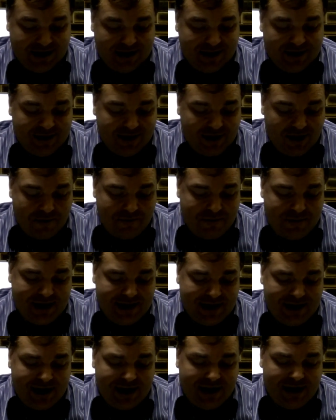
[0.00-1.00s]
The
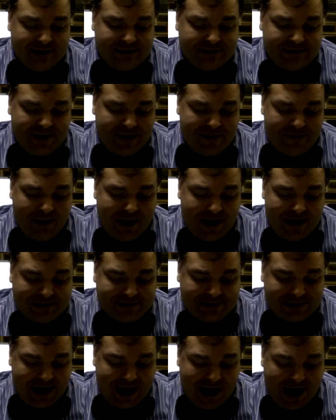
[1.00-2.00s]
Omega
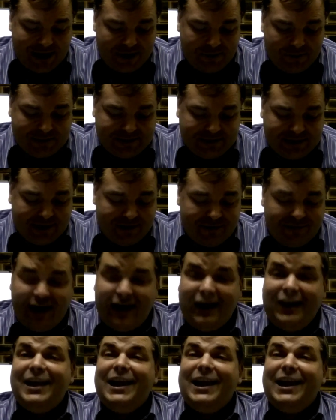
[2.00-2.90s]
Seamaster Aquaterra.